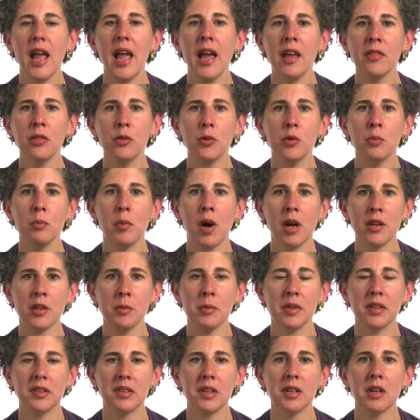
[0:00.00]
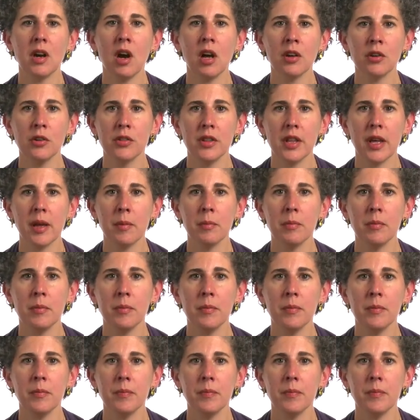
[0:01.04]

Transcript: and through monuments that honored them.